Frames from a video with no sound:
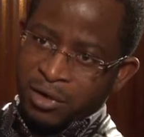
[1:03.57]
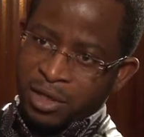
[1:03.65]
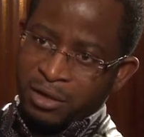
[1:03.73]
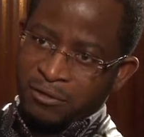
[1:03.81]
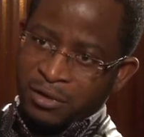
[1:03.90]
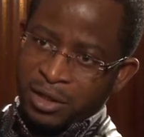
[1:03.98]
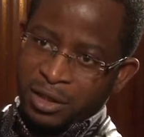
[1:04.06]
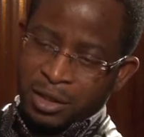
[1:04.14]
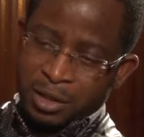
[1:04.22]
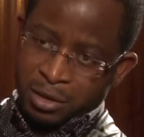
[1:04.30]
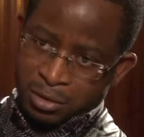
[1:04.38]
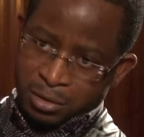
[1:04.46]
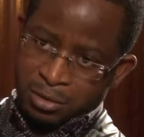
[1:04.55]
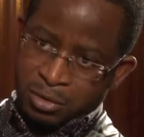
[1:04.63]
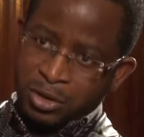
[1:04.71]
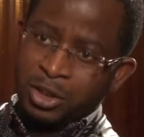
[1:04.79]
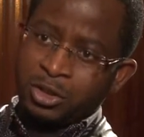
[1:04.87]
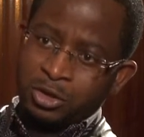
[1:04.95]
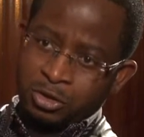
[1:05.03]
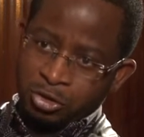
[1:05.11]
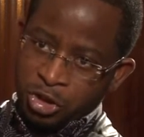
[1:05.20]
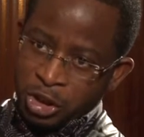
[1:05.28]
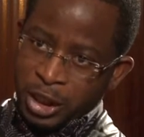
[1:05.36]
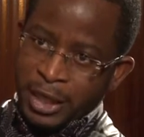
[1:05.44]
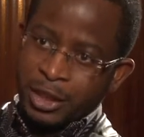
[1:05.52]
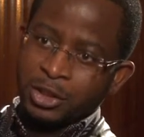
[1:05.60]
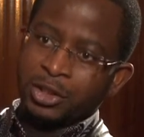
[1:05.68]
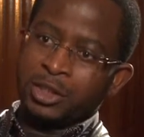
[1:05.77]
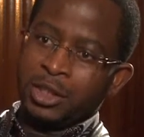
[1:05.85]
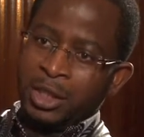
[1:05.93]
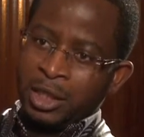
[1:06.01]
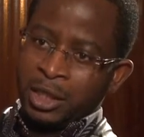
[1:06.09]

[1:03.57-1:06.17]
other faith continued to change.